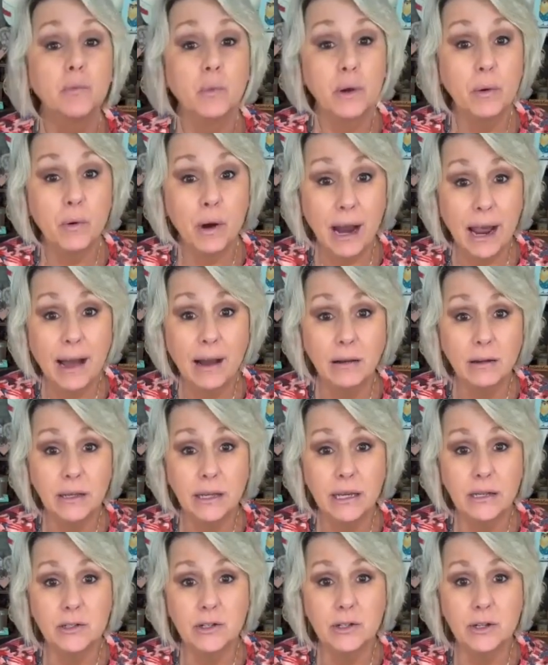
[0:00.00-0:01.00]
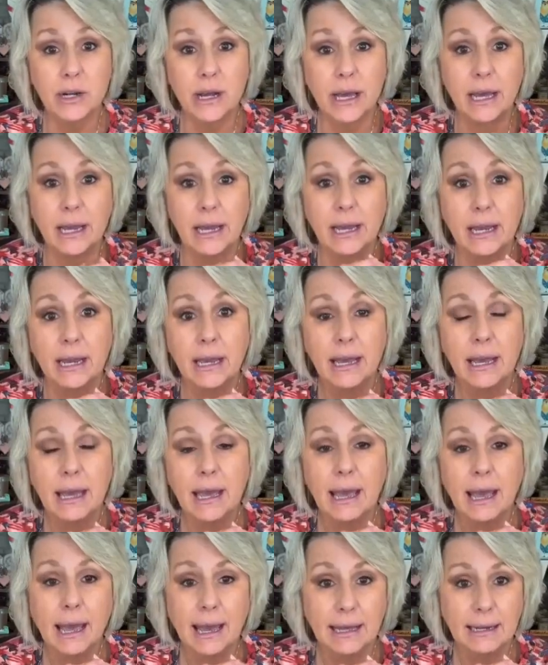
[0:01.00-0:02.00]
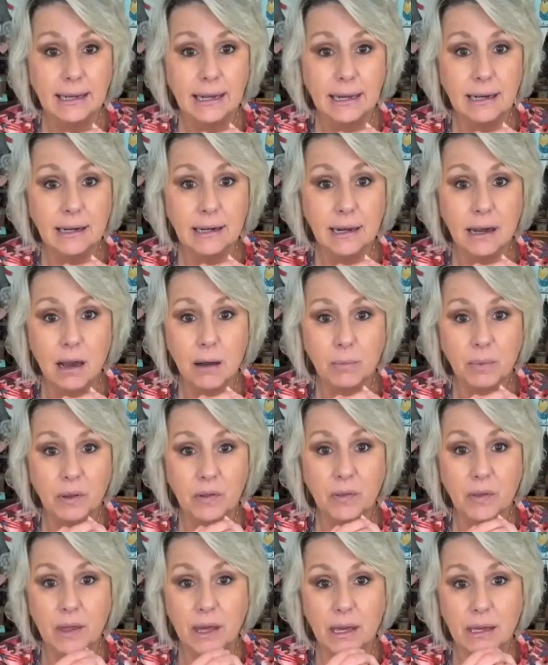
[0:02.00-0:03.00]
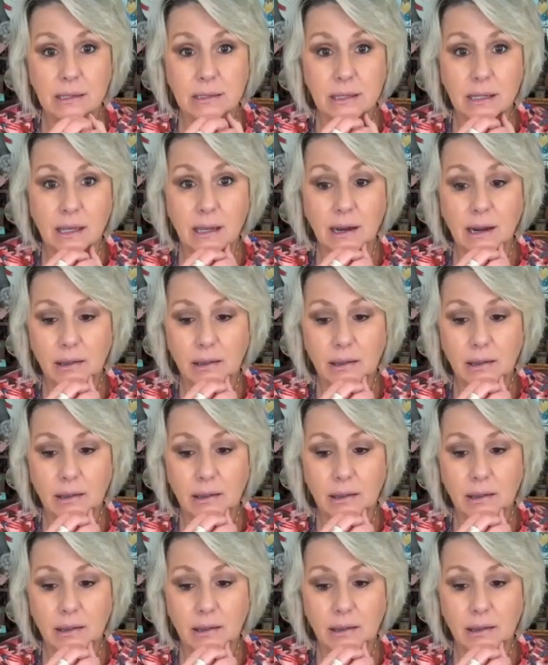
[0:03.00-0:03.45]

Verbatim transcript: When we were out yesterday, and needed a couple of things,